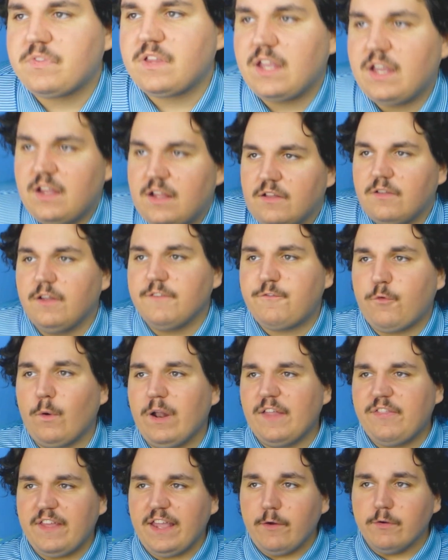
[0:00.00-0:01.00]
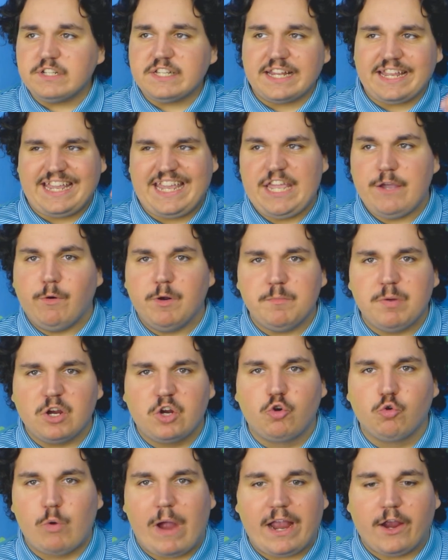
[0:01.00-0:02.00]
for one, I think it was like Ewan
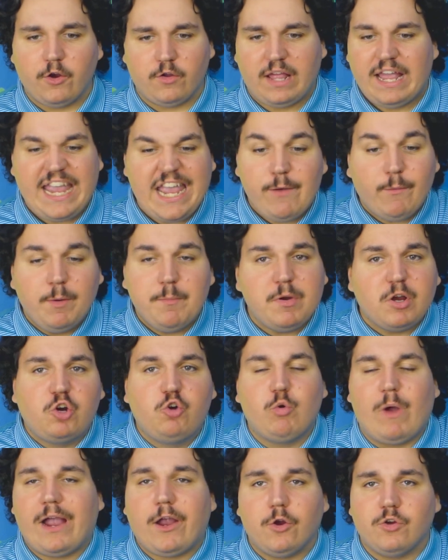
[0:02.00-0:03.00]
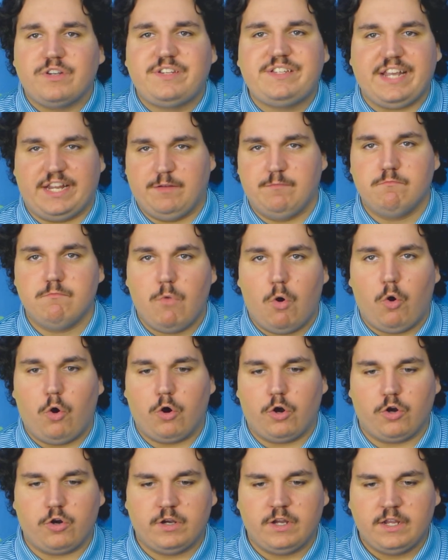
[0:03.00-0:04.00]
McGregor. Ewan McGregor did
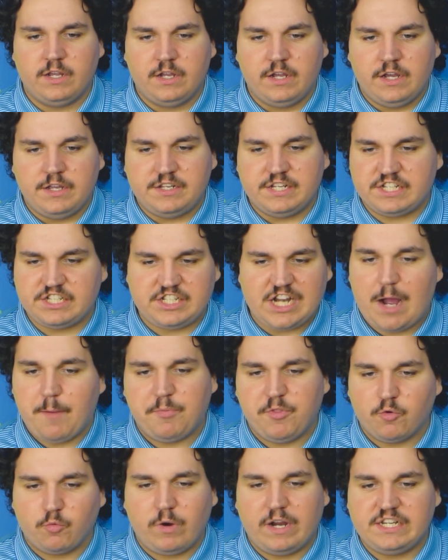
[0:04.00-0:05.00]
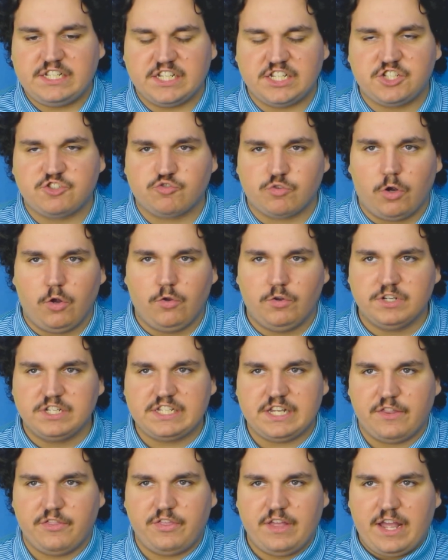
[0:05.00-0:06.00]
more to stop the racist trolls
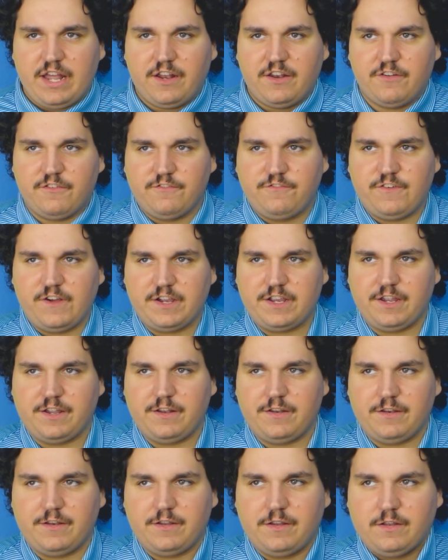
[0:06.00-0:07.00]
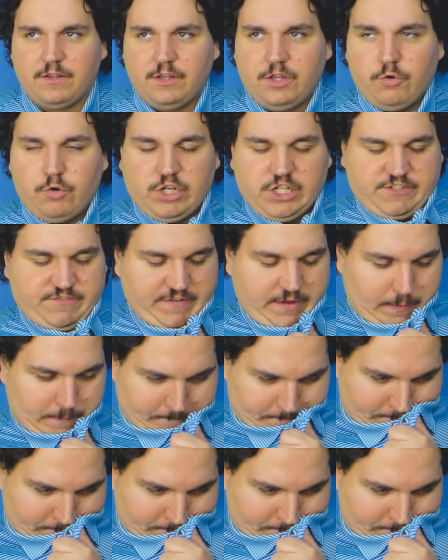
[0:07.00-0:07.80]
than fucking Lucasfilm.